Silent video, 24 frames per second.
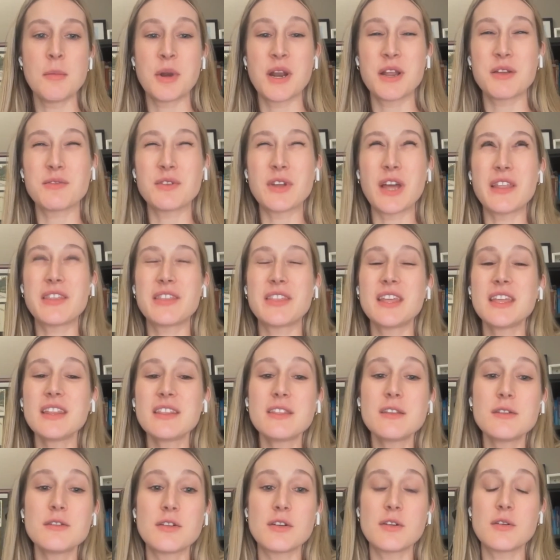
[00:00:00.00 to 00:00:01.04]
But I think
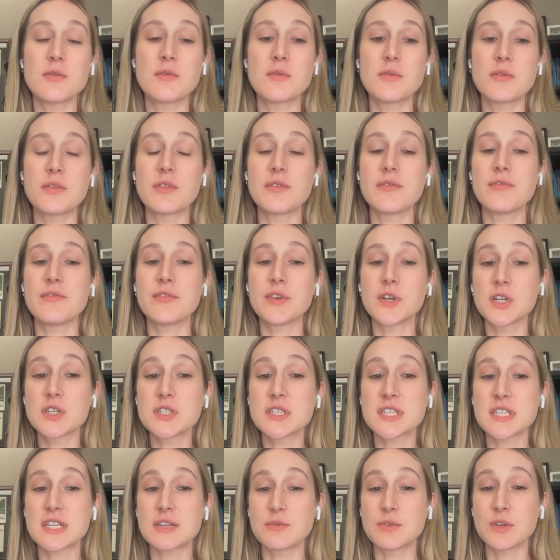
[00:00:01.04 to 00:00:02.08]
the
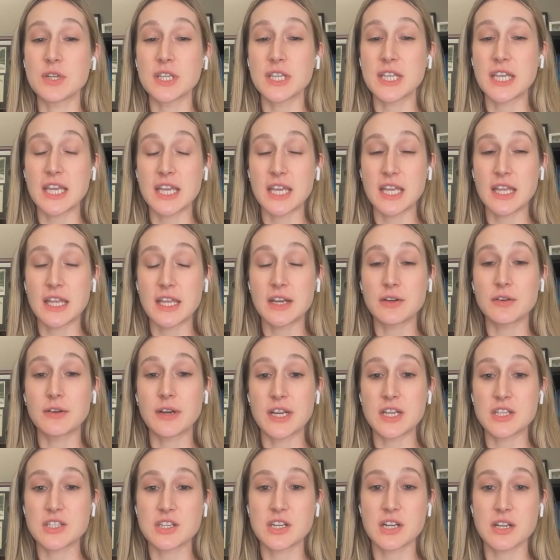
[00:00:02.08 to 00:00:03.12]
first really
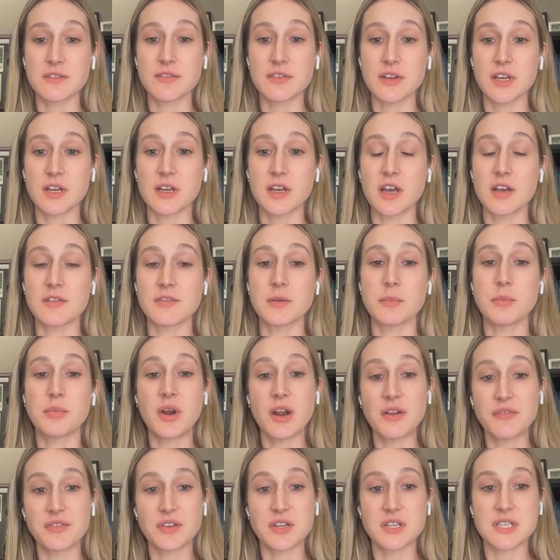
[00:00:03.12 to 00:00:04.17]
iteration of a
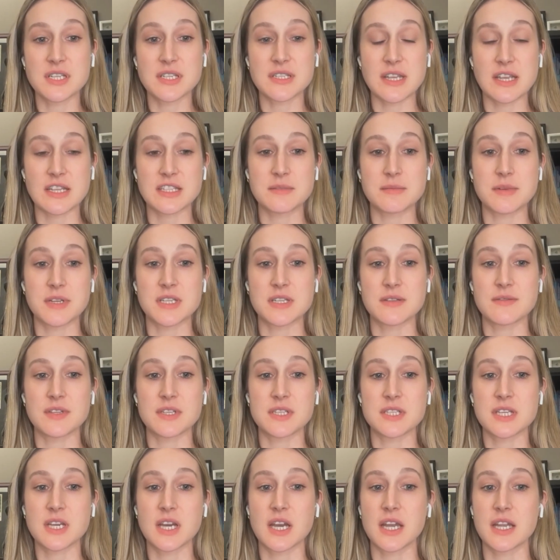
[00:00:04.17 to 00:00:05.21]
preference assessment of
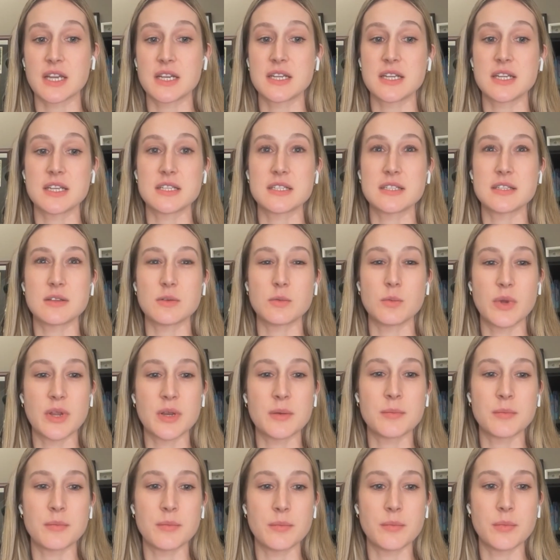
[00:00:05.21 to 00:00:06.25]
this kind is the
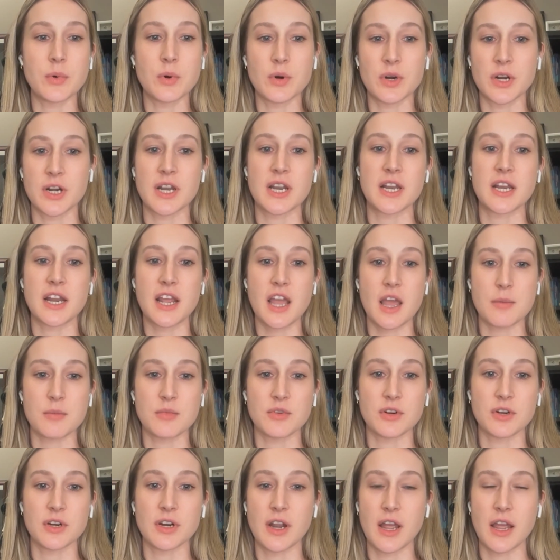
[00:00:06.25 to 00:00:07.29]
Winborn and
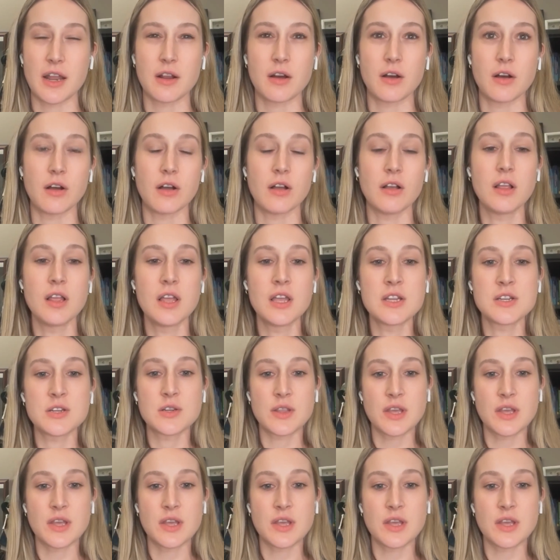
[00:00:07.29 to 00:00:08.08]
Kemmerer et al.